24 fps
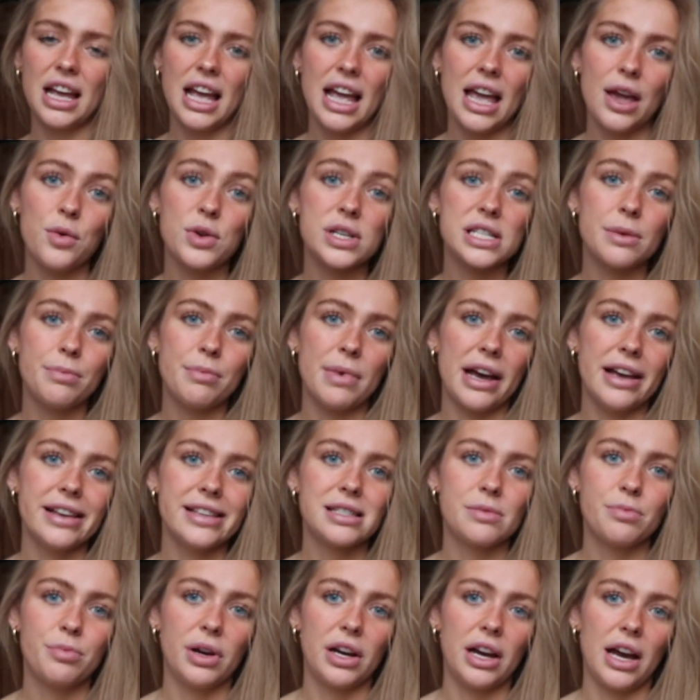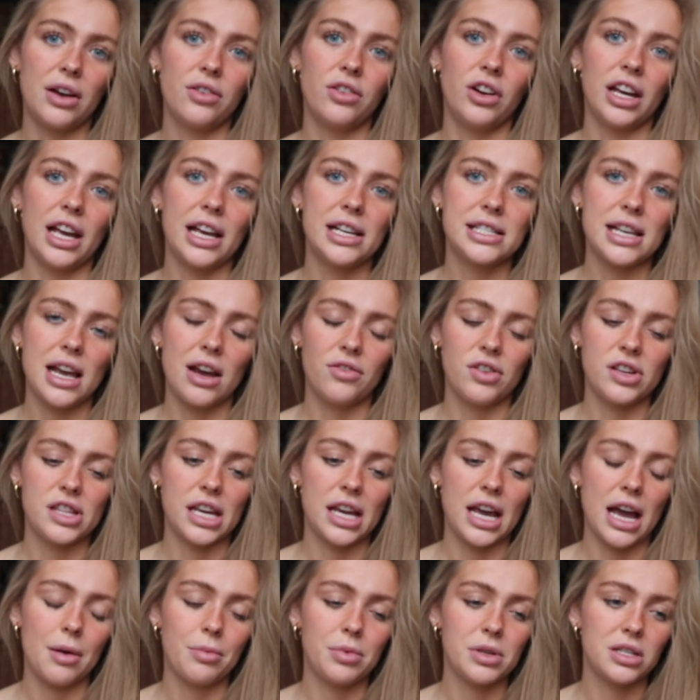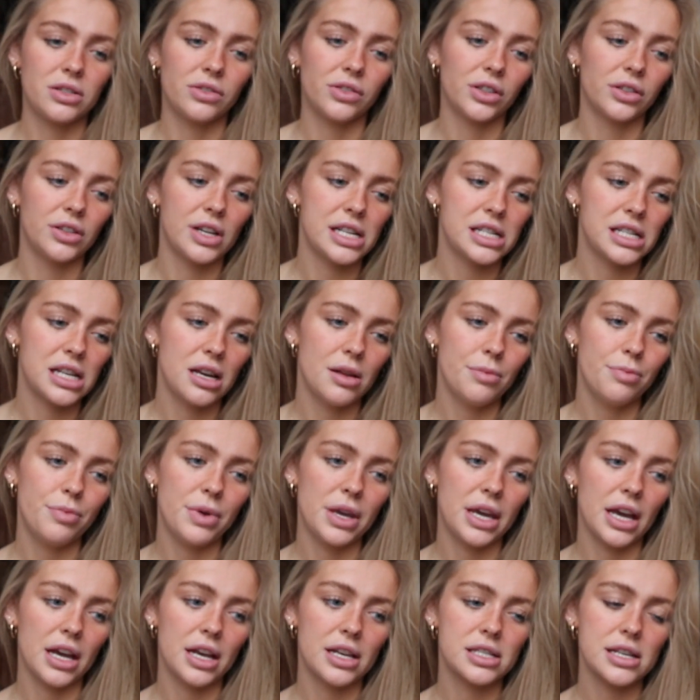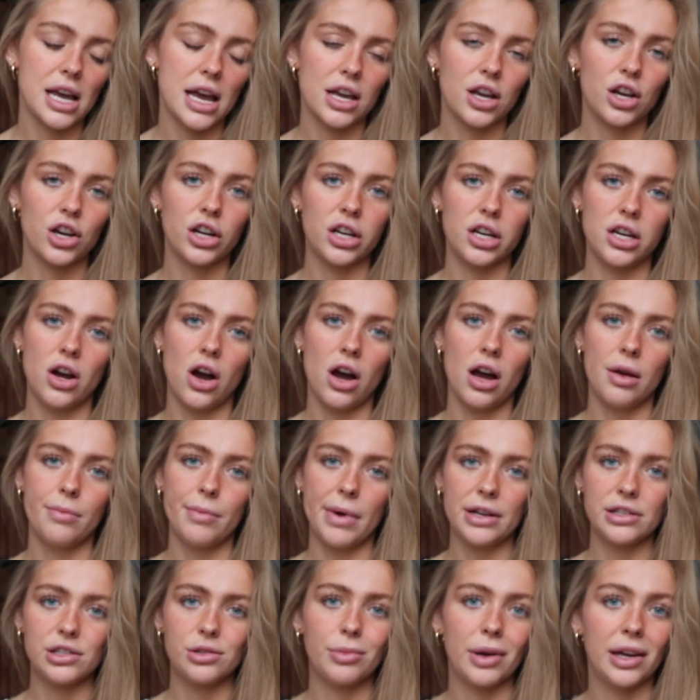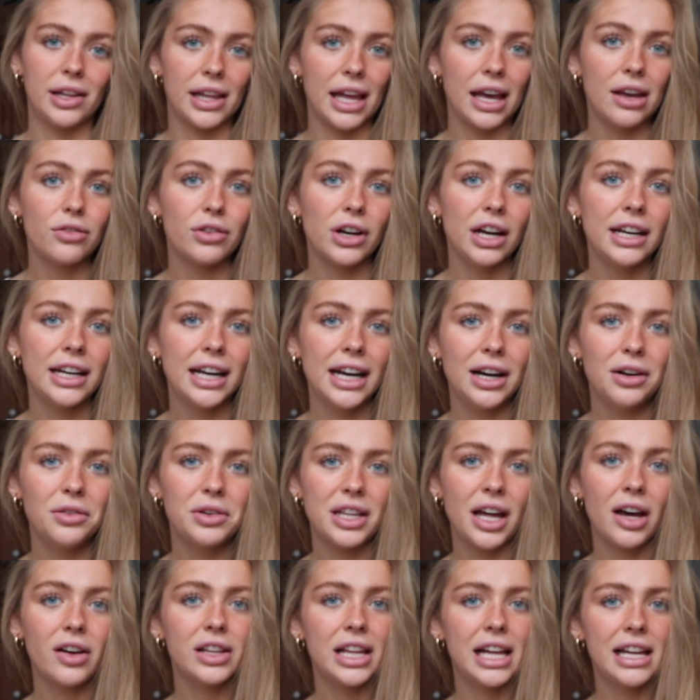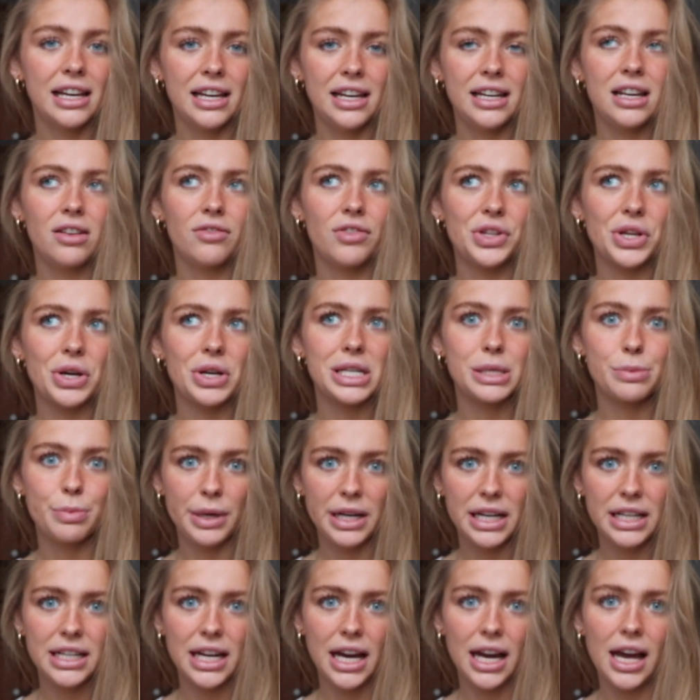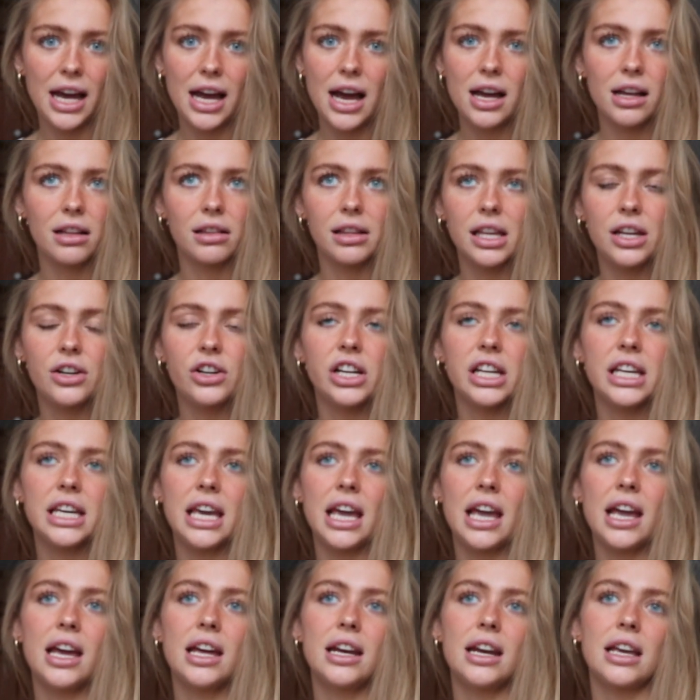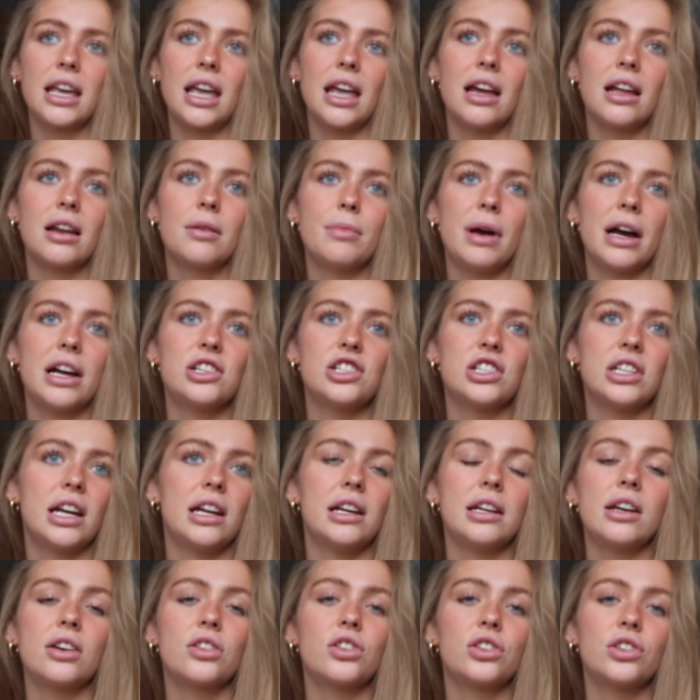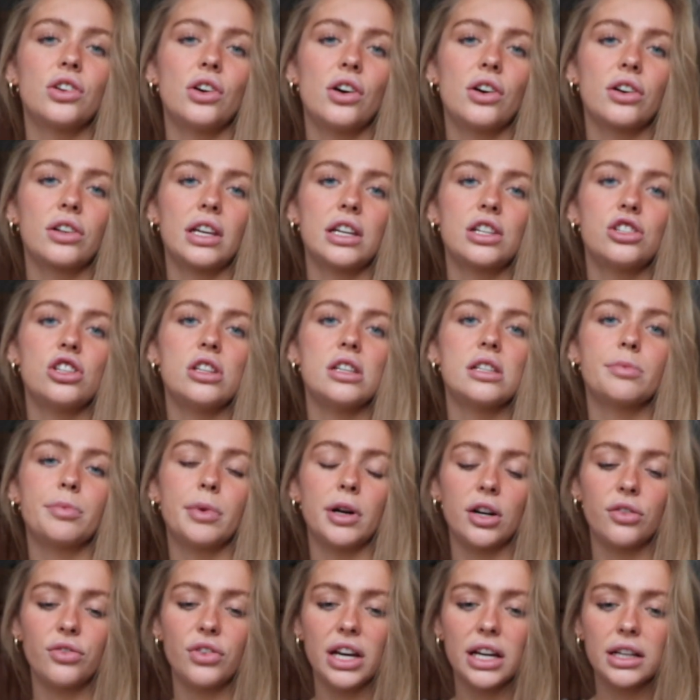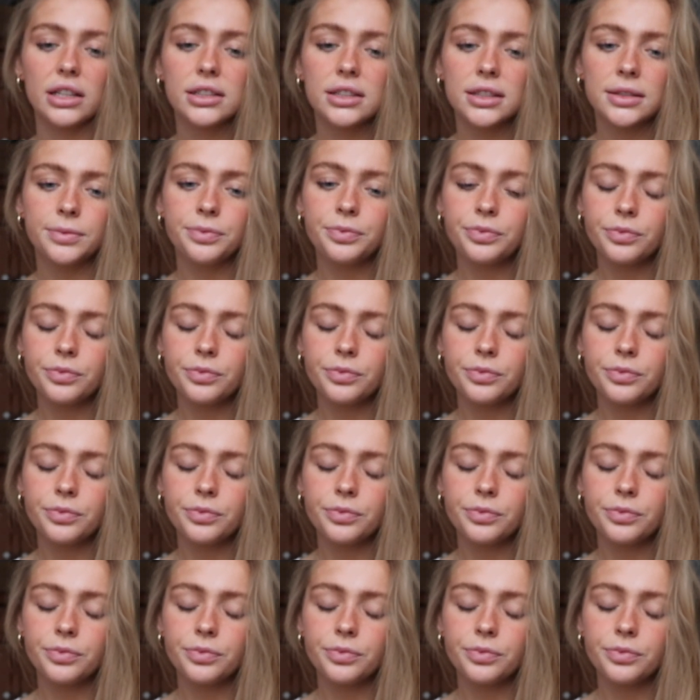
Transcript: It was a mess, but I realized that everything happens for a reason, because I could not imagine my life right now without Lennon. Even though it's been a day, I literally can't imagine any other dog. Like, she's perfect.